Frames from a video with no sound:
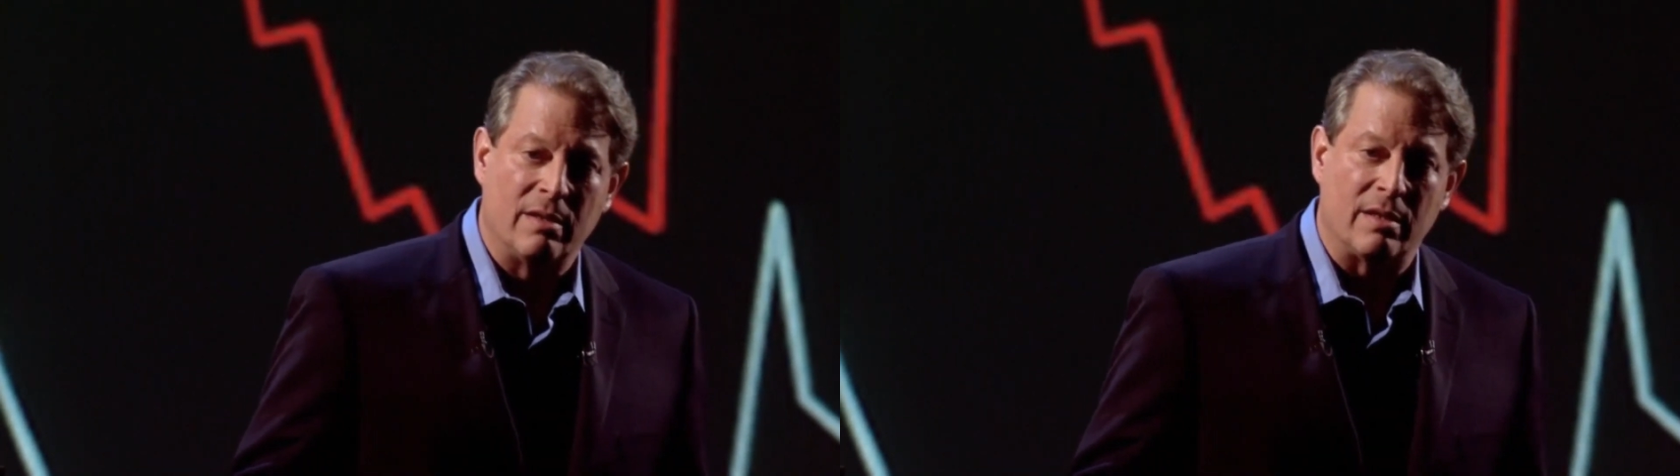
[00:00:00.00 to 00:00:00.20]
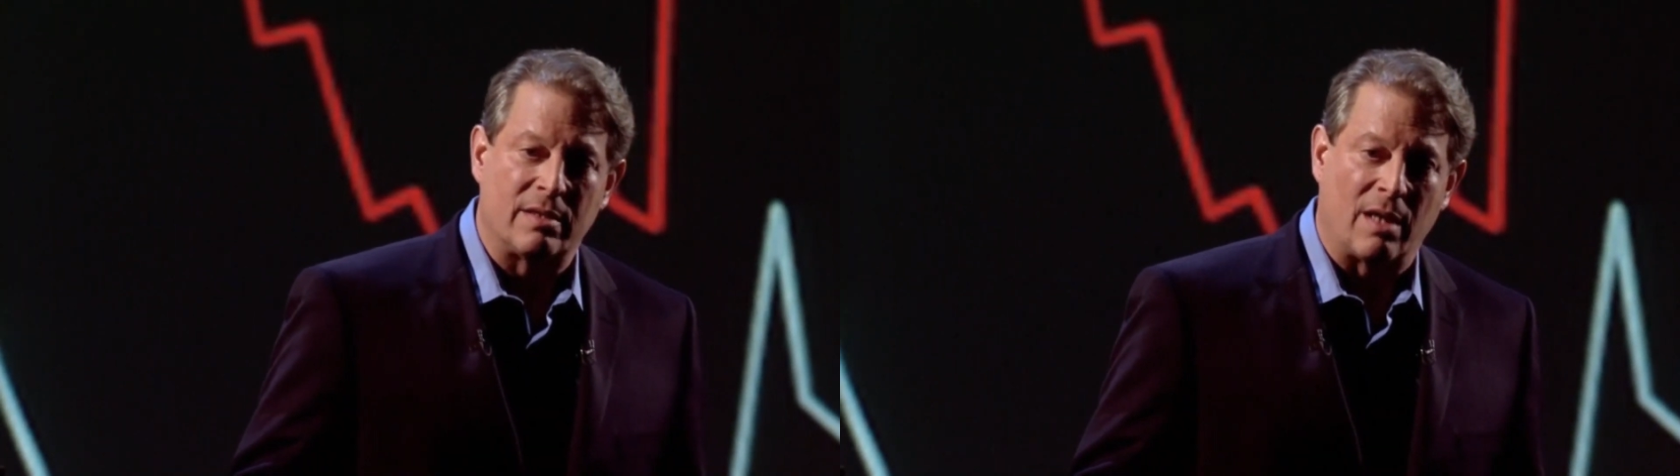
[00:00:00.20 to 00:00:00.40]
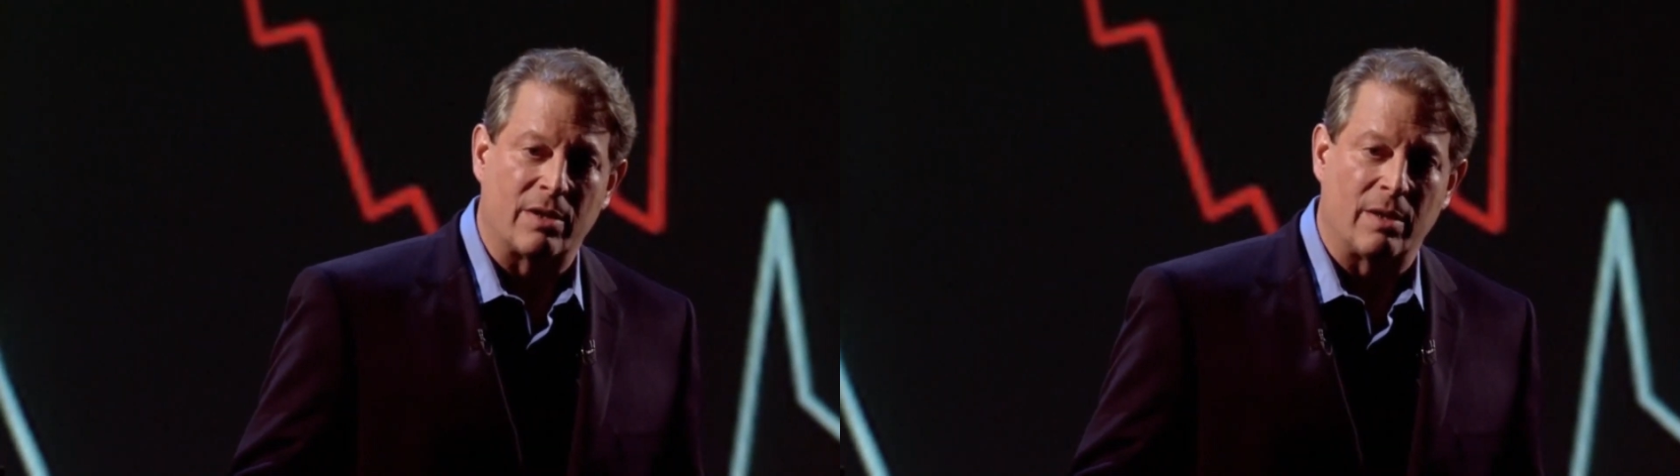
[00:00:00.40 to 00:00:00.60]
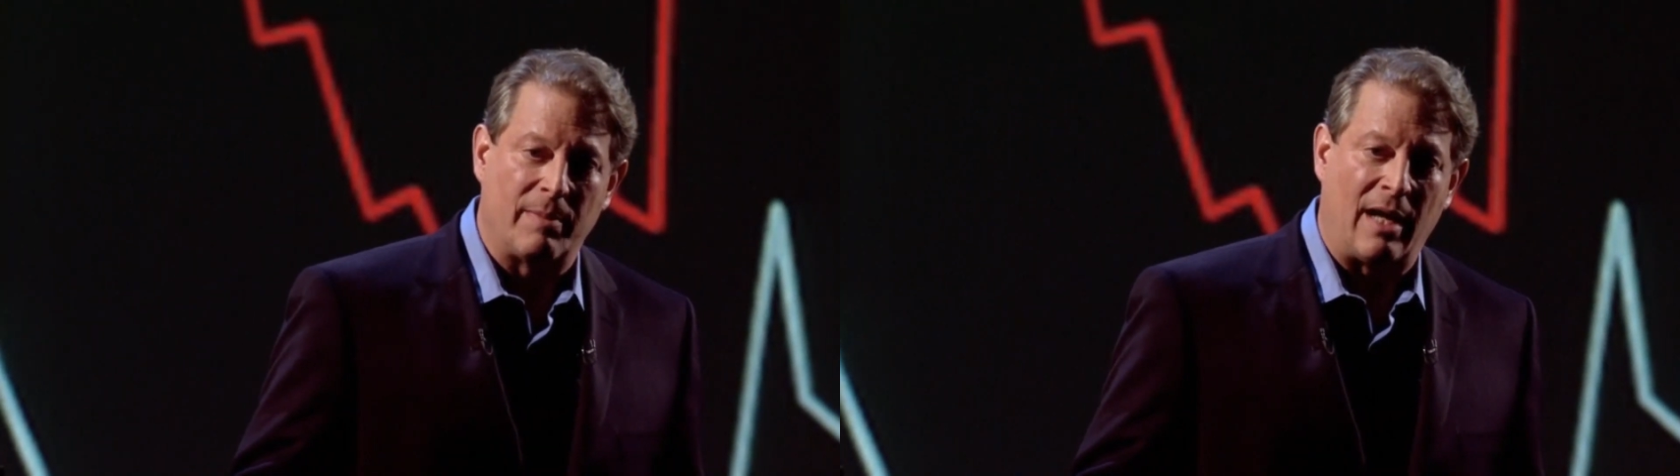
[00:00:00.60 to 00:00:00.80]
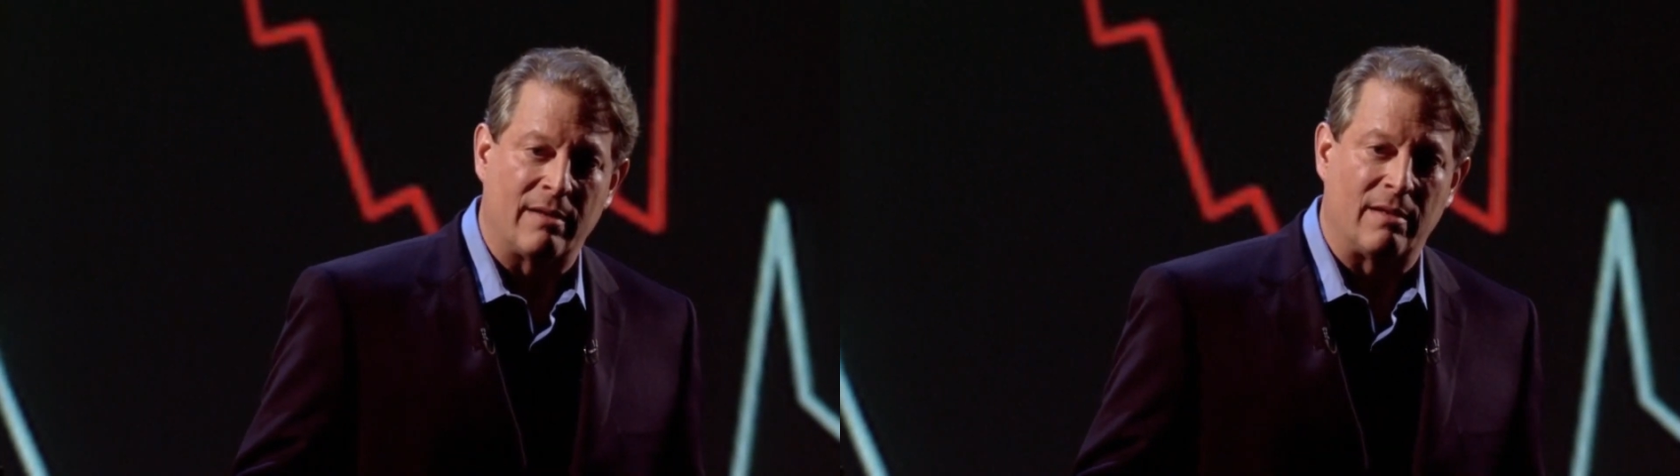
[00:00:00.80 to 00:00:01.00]
that talked
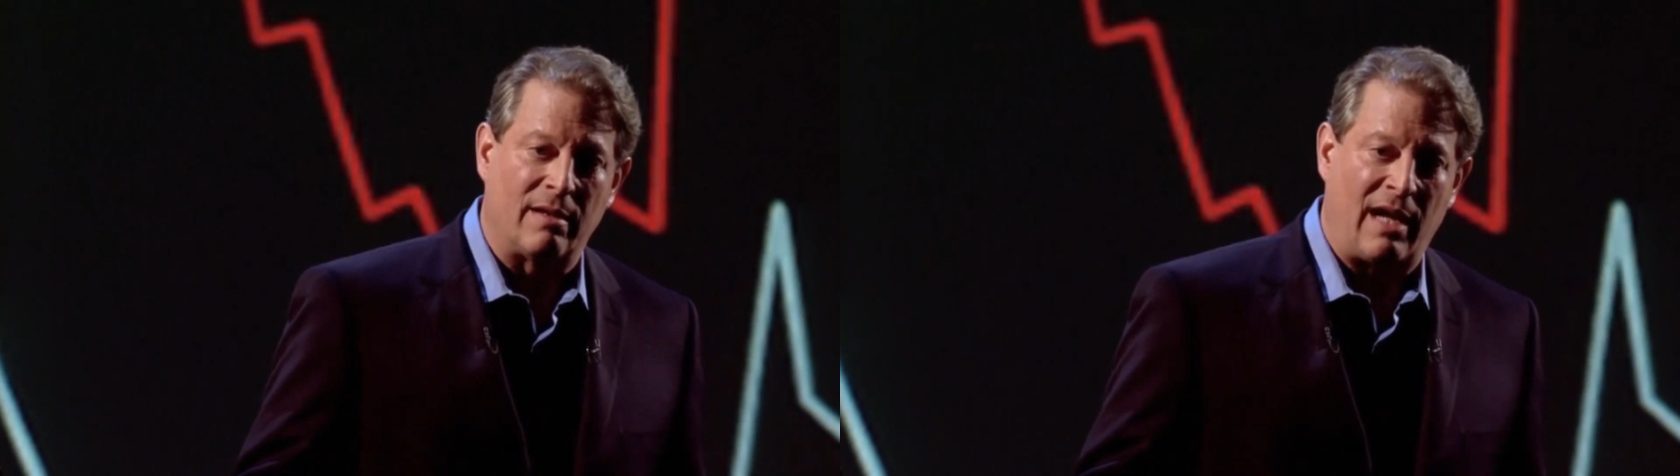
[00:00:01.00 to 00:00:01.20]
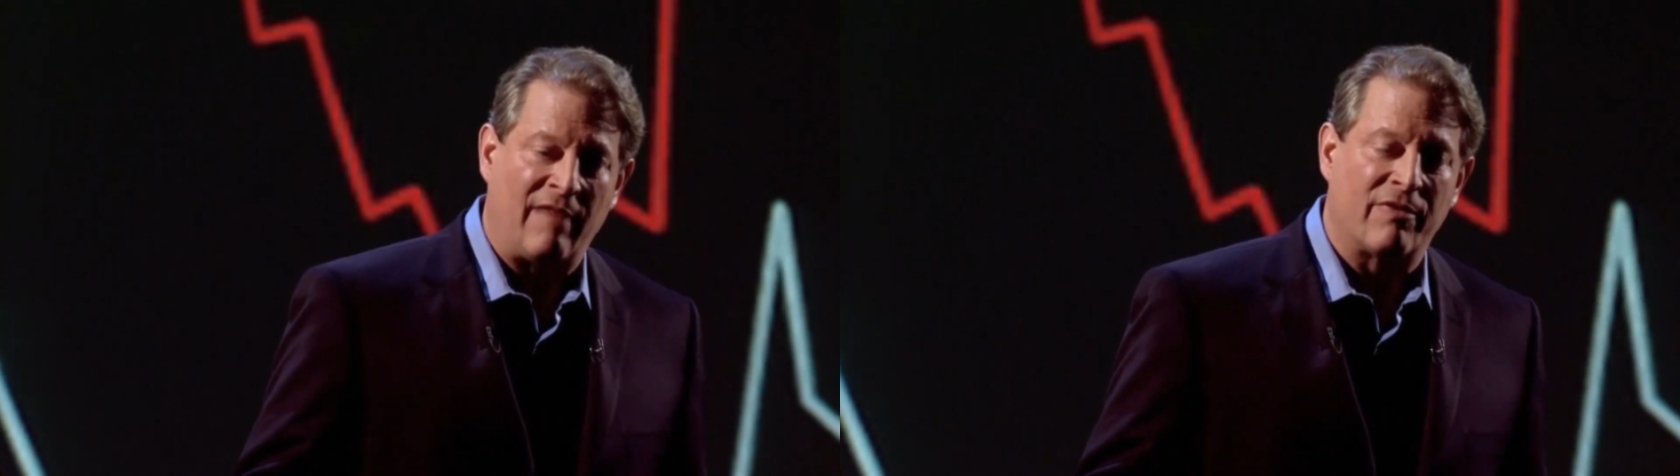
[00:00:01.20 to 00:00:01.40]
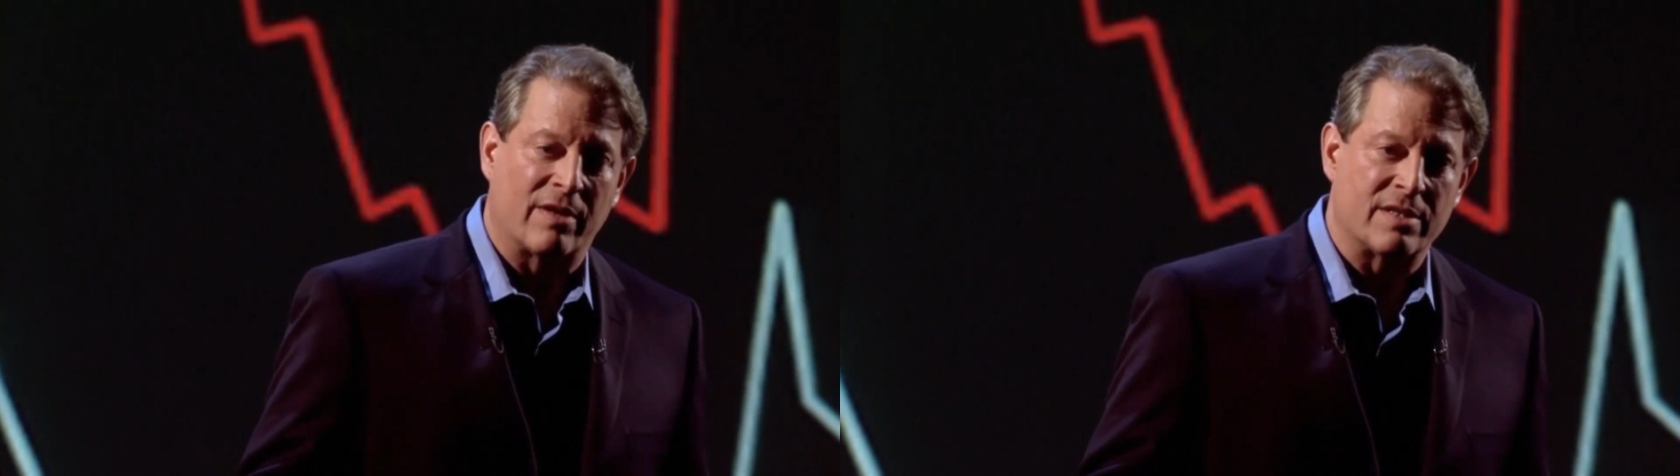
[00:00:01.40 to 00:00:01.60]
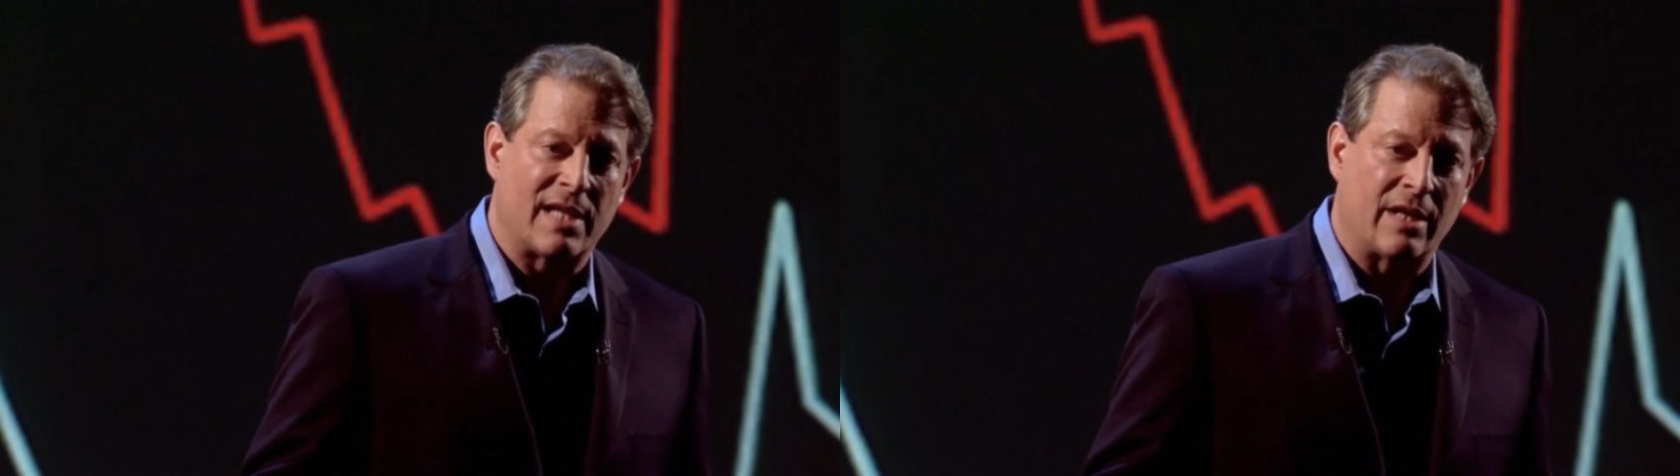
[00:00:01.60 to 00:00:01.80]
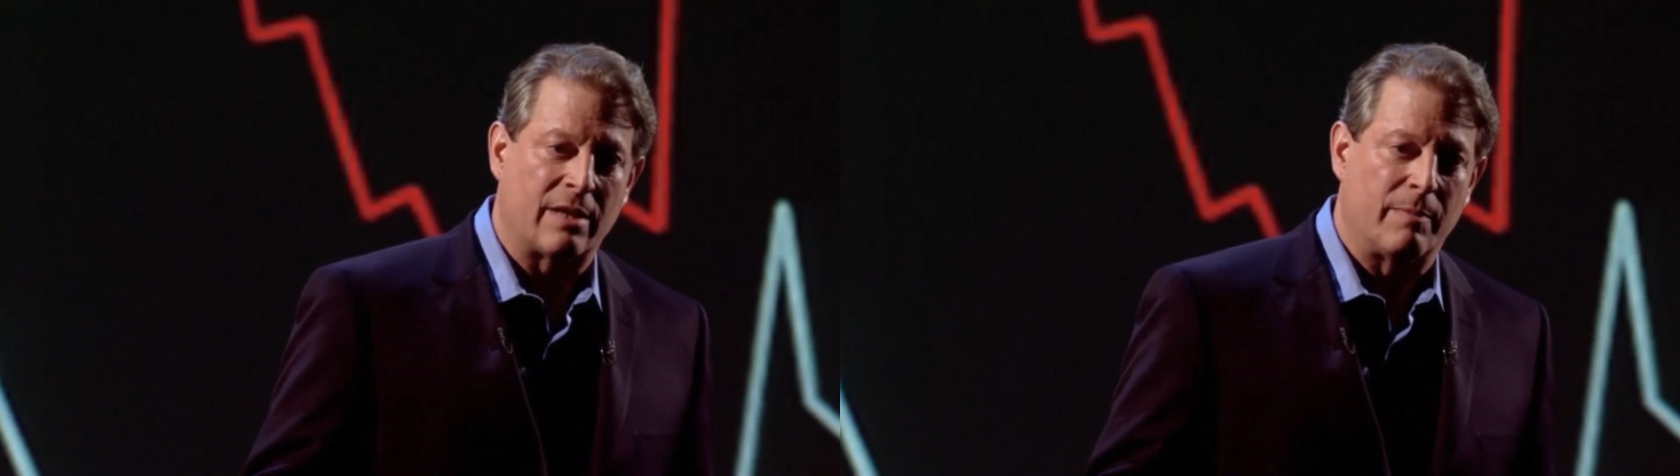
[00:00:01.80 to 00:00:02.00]
about Africa and South